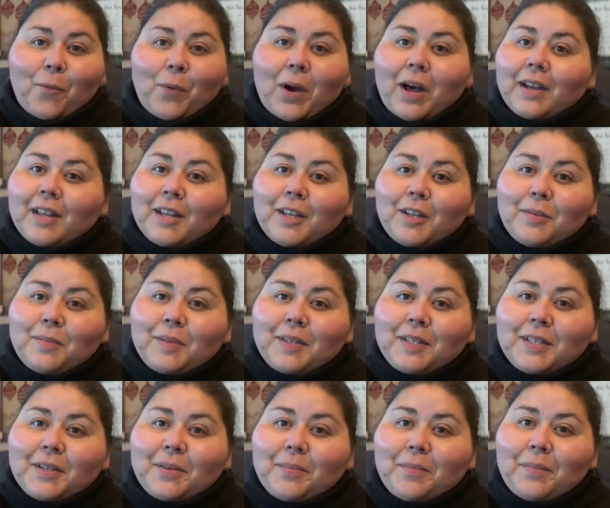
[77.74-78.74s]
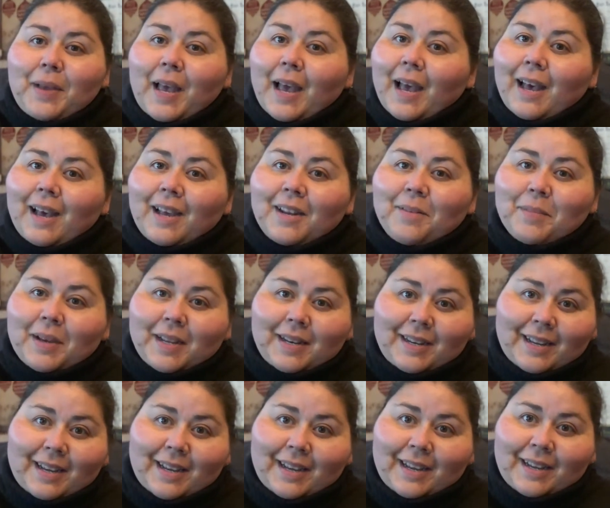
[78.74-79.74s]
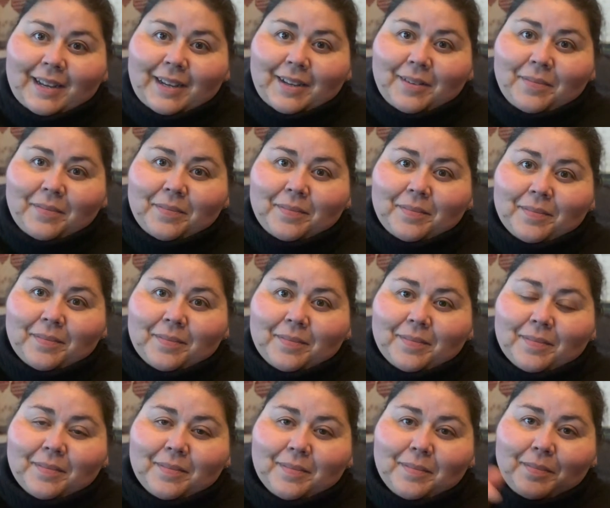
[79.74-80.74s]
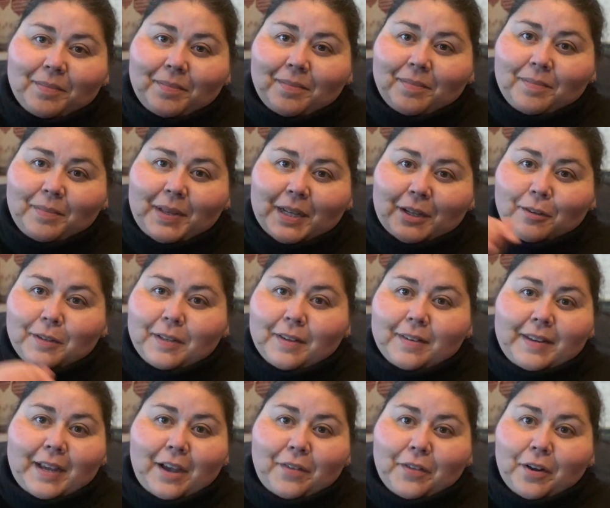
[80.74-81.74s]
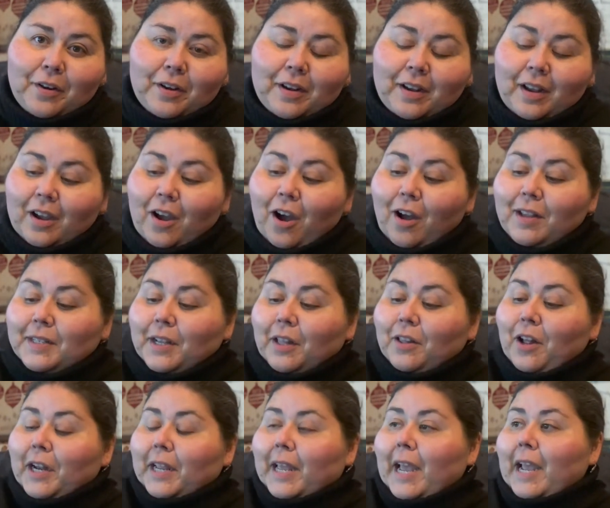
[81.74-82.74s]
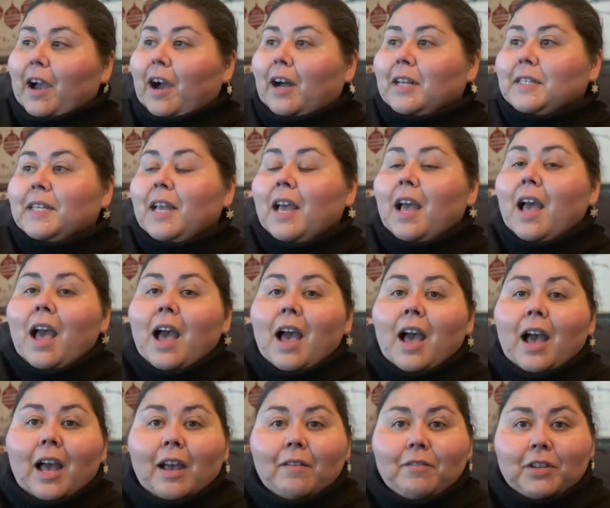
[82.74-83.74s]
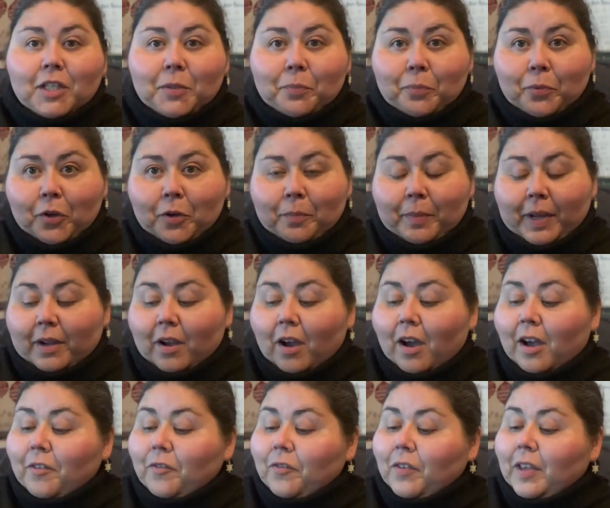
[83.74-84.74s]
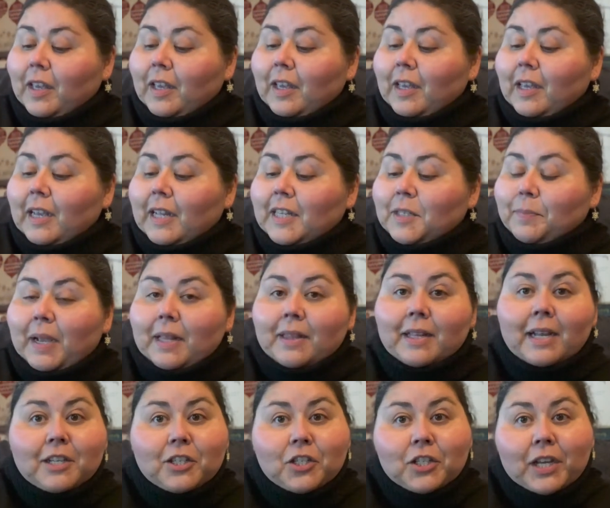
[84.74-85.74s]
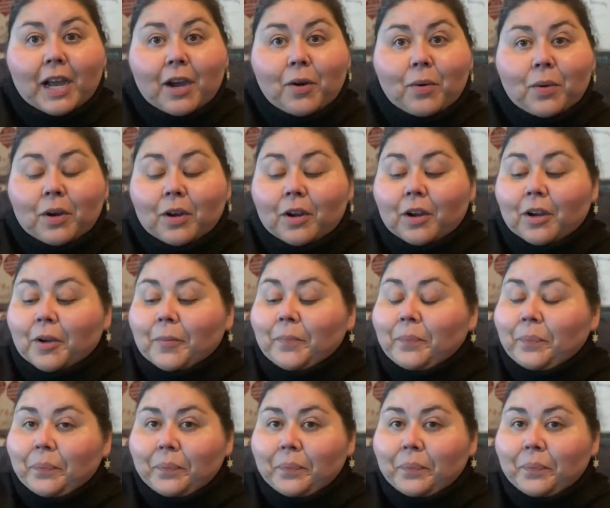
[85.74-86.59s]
Welcome to Mad Monday. Pickles is down there causing a lot of chaos. I've just brewed my coffee. It's my lunch hour.